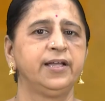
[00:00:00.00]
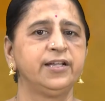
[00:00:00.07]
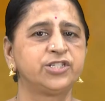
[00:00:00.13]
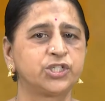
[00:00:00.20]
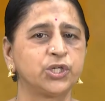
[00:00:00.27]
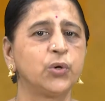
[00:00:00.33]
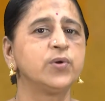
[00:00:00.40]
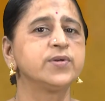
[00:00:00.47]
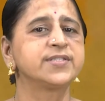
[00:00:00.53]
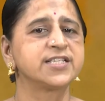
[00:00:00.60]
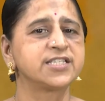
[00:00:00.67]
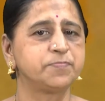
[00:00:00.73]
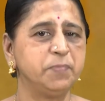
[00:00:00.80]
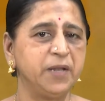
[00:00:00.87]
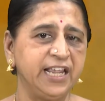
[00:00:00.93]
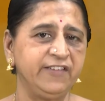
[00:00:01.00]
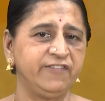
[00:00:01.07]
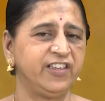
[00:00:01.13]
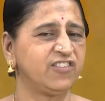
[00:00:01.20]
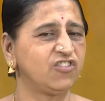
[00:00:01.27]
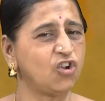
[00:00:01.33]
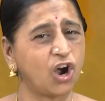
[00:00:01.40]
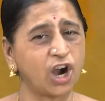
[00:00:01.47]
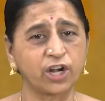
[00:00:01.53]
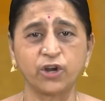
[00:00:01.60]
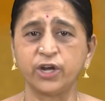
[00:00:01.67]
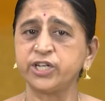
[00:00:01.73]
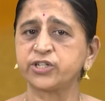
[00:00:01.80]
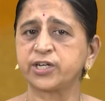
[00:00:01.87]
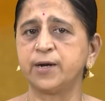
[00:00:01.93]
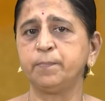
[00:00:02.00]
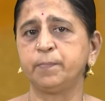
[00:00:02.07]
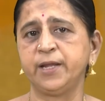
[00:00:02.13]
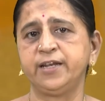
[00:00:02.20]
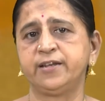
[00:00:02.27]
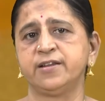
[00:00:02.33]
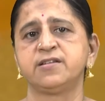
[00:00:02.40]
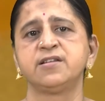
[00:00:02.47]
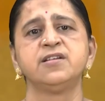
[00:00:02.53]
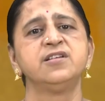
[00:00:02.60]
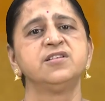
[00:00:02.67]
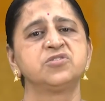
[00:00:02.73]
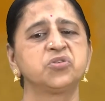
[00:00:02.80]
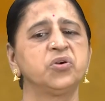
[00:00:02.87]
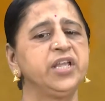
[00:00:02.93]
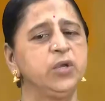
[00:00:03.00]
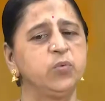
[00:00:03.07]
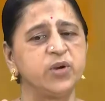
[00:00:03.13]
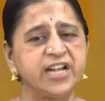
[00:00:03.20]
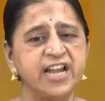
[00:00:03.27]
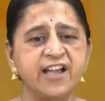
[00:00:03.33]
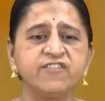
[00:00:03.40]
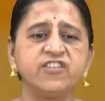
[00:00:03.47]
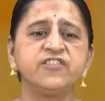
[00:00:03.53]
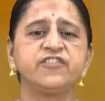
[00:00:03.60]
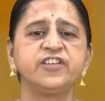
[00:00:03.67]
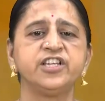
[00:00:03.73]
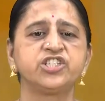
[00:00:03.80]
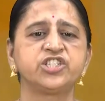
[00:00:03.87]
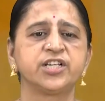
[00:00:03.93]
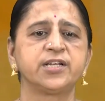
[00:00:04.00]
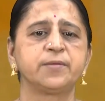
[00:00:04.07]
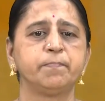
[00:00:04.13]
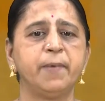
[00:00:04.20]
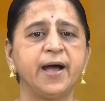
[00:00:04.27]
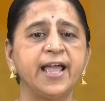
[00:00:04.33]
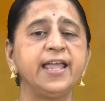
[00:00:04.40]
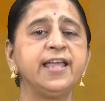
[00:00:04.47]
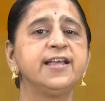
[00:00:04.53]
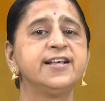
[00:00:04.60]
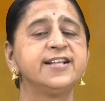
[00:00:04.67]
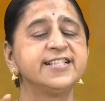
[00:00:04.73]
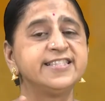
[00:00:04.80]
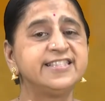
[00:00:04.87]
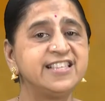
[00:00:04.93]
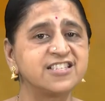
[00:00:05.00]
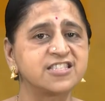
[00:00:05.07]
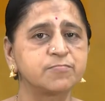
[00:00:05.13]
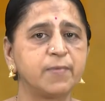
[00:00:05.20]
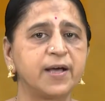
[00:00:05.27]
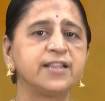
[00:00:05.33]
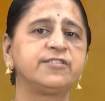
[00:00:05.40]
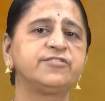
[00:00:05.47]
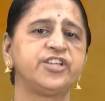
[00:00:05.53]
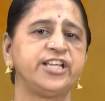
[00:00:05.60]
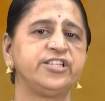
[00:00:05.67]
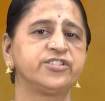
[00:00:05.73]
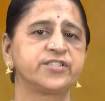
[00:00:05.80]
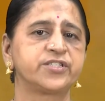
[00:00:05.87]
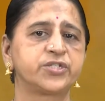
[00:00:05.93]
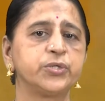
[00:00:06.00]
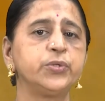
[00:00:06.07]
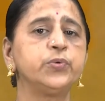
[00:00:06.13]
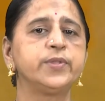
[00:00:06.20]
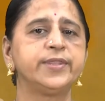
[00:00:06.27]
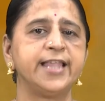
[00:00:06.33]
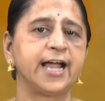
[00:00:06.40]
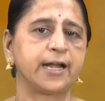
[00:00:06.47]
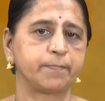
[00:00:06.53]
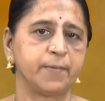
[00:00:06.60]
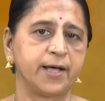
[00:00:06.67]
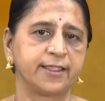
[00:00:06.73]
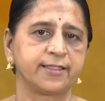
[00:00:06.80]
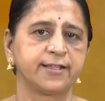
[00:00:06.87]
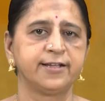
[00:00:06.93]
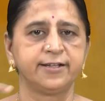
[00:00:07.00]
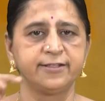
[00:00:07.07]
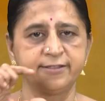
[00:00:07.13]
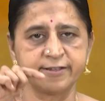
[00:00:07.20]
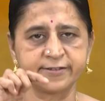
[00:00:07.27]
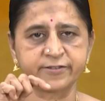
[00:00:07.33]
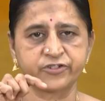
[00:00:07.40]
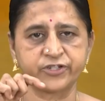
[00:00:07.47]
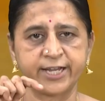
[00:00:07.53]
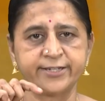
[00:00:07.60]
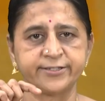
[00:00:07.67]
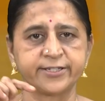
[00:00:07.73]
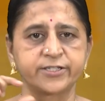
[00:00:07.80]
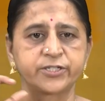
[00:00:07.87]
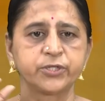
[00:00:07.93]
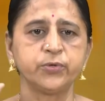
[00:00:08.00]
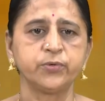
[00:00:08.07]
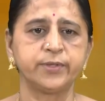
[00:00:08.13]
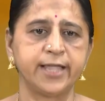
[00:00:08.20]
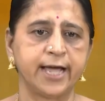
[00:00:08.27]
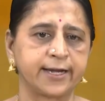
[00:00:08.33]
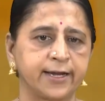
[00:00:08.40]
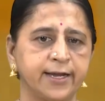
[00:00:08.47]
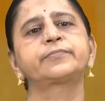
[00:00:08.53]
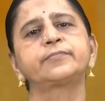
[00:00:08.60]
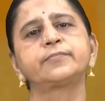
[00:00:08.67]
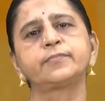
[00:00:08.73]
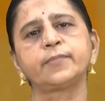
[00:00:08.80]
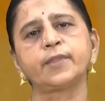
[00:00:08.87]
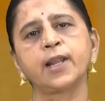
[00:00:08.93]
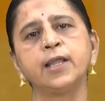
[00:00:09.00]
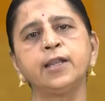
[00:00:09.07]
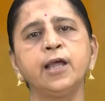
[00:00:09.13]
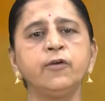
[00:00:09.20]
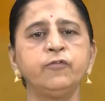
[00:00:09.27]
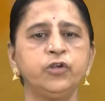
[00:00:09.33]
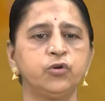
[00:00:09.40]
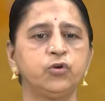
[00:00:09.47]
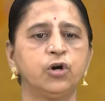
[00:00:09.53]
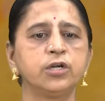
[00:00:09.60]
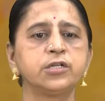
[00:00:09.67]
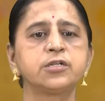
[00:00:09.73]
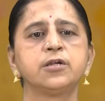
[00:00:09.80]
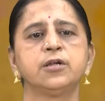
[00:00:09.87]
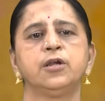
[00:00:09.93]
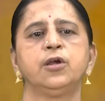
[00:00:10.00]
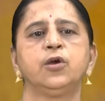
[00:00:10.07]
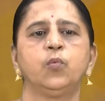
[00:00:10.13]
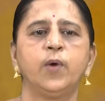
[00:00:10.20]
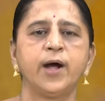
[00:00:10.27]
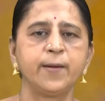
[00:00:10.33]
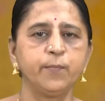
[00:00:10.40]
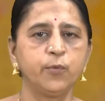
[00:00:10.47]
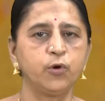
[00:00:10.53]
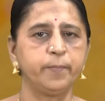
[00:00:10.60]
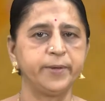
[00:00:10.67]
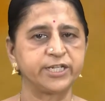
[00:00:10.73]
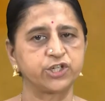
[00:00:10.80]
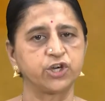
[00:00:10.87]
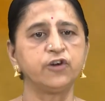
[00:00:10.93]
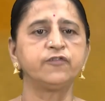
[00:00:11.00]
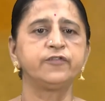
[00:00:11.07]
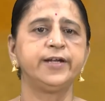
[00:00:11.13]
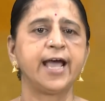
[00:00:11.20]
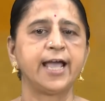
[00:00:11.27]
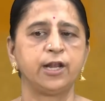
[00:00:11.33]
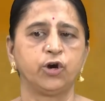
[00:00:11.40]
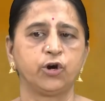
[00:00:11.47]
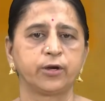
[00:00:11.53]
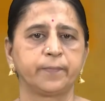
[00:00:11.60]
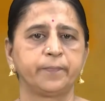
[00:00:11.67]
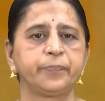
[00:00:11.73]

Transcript: It shows his belief. He is not going to complete it. So he would never finish it by this month changes to that month. This changes to that. Now you got one more bit of dialogue.